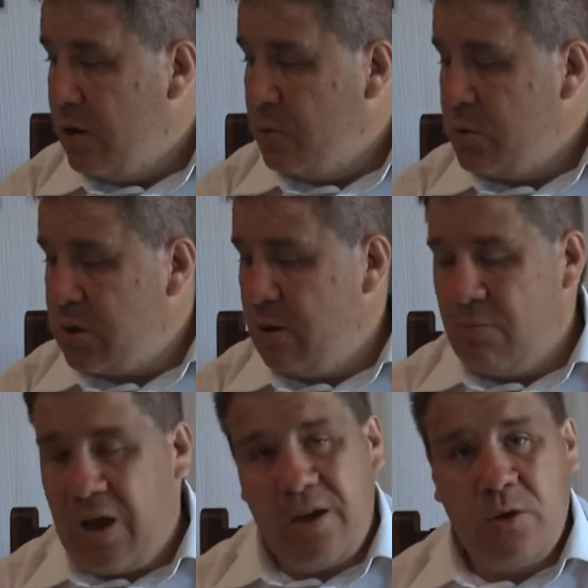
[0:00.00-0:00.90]
We see a
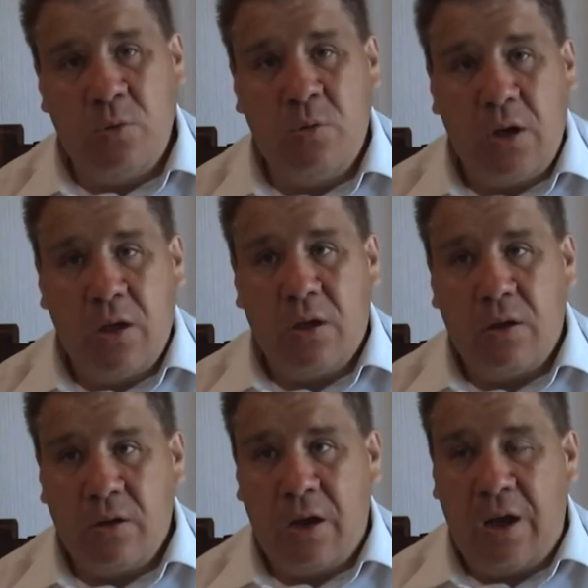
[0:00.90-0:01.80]
man who
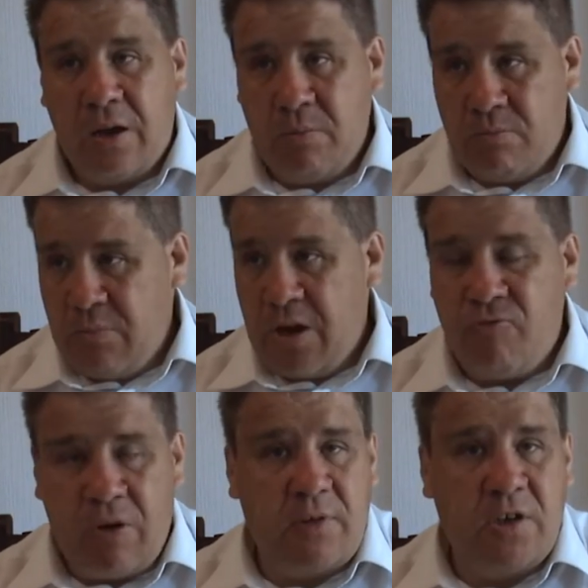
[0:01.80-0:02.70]

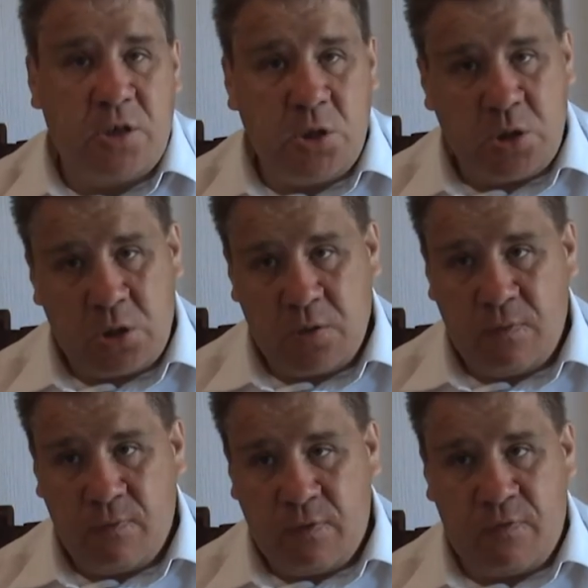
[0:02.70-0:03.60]
made revelations
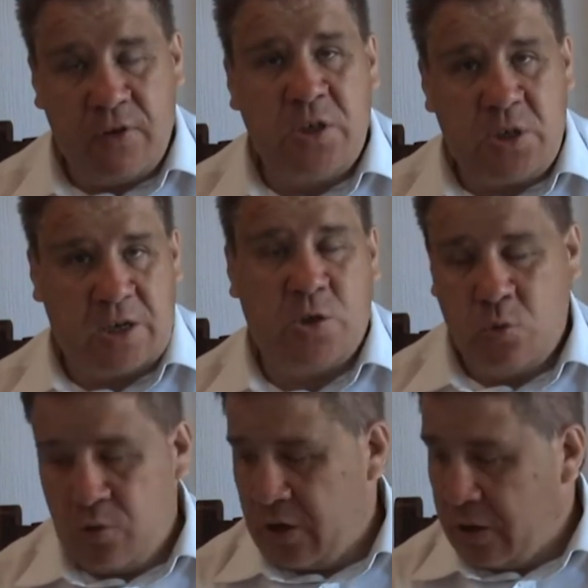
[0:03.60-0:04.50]
to fulfill his
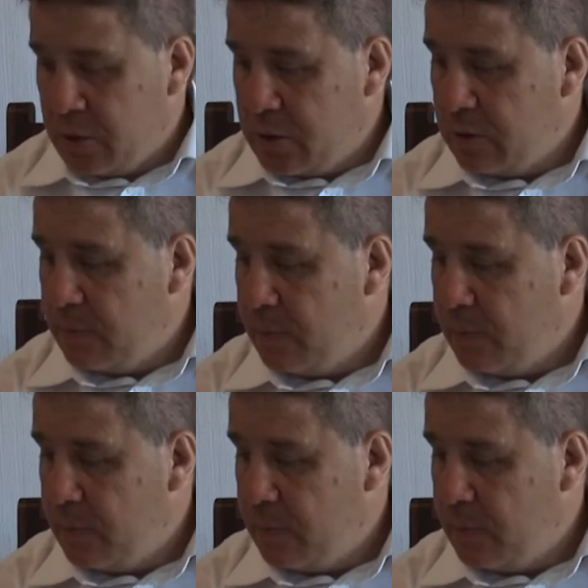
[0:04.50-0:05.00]
sexual needs.